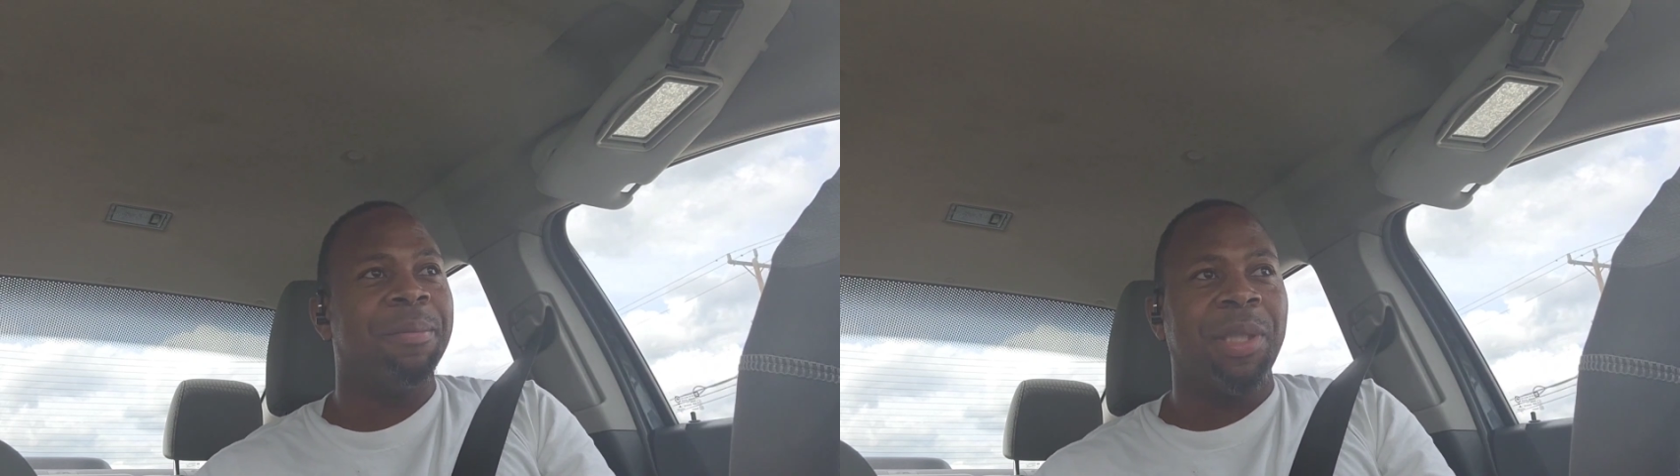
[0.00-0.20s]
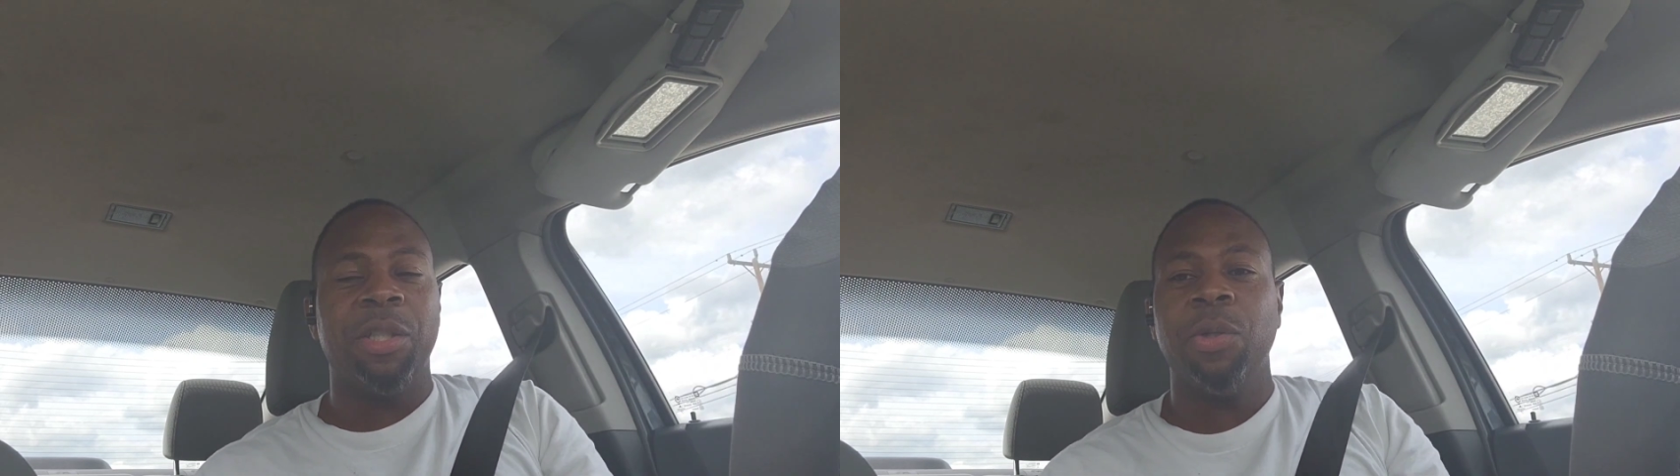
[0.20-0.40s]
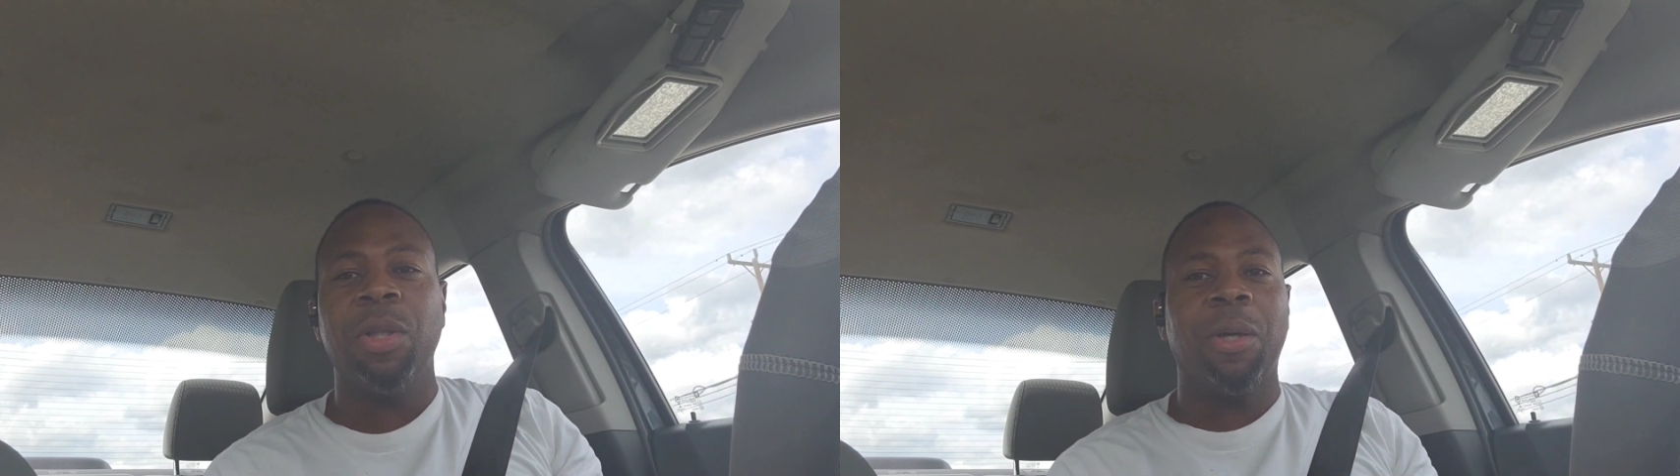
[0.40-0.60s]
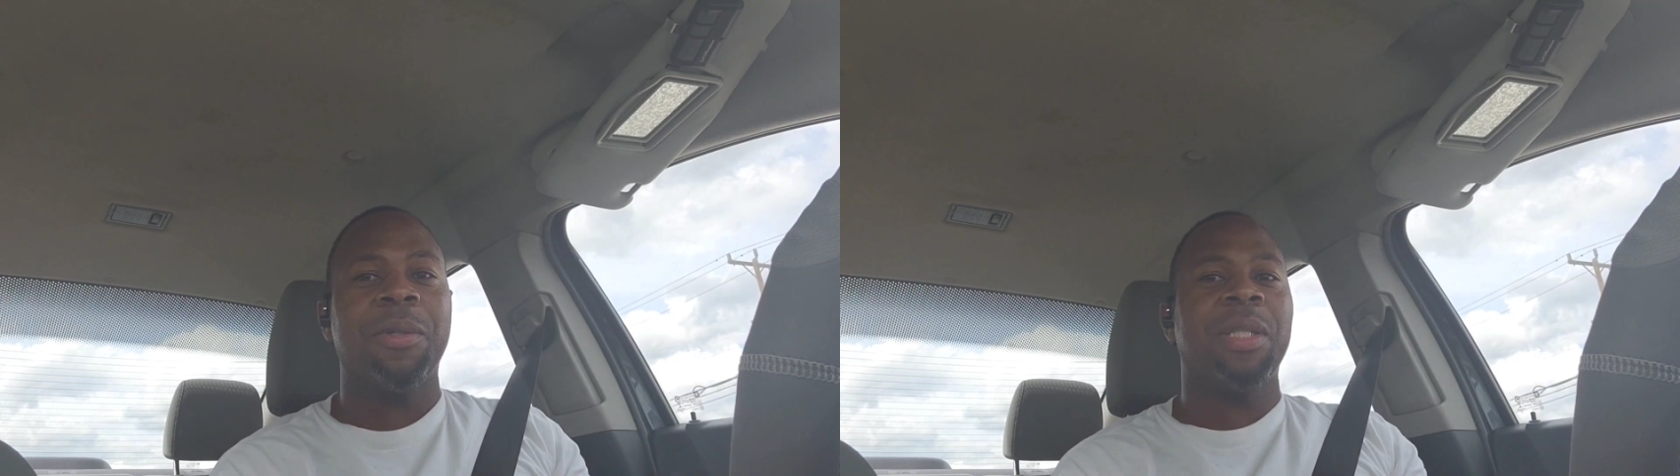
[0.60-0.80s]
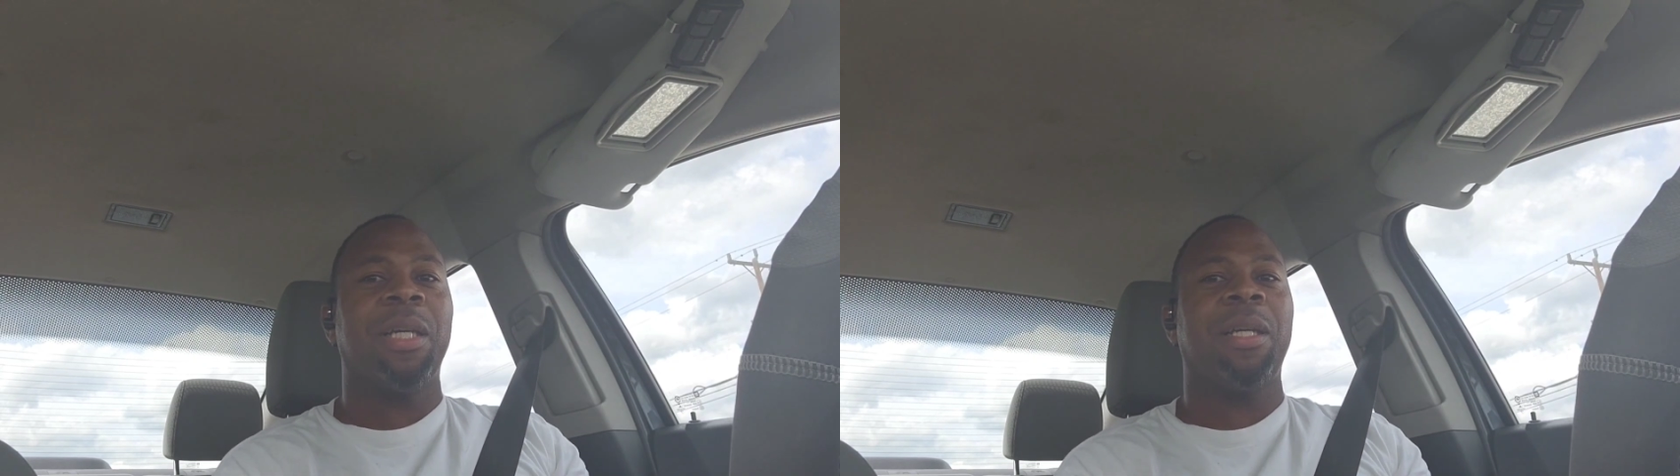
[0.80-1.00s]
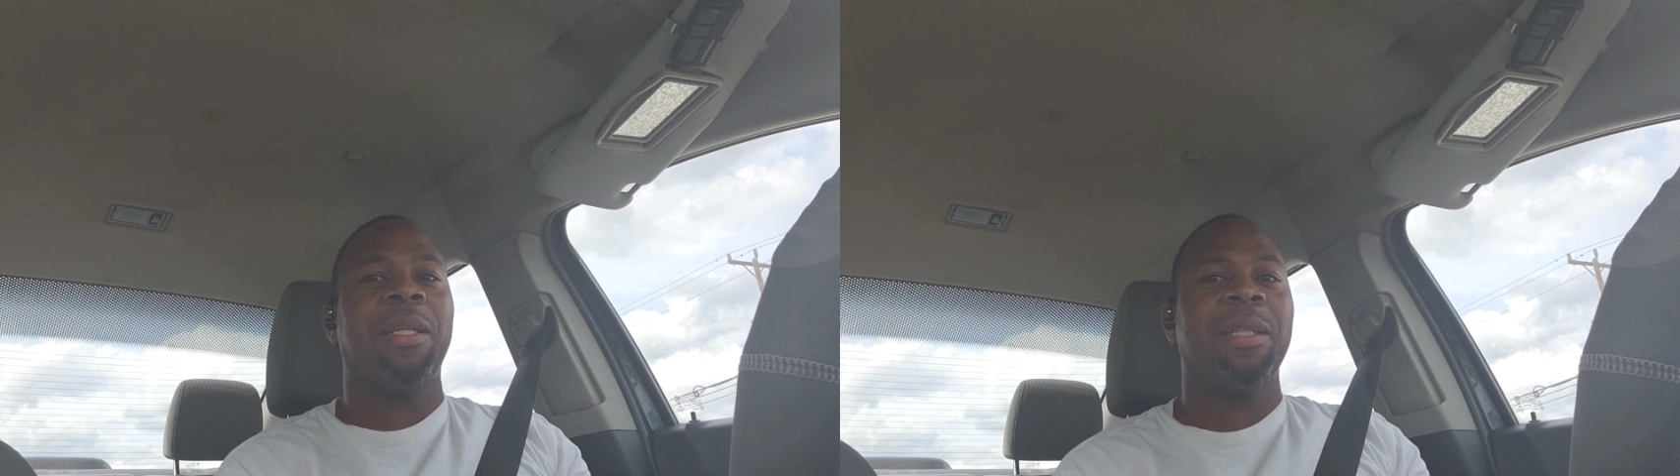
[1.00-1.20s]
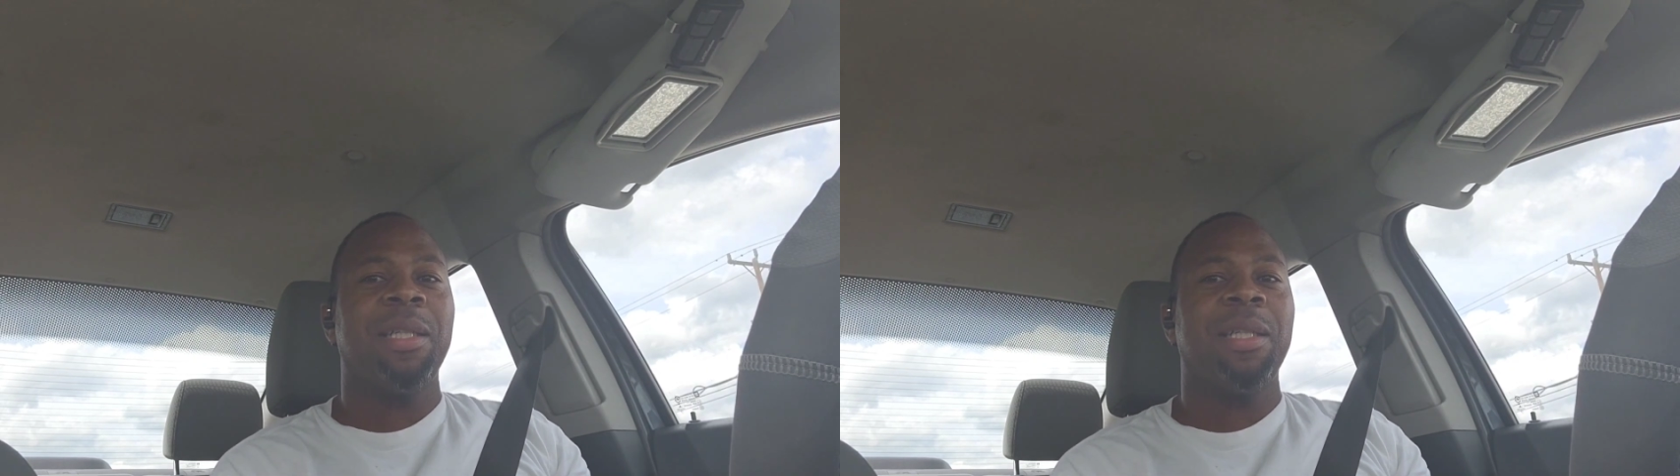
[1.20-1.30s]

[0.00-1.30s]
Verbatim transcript: to do those uh,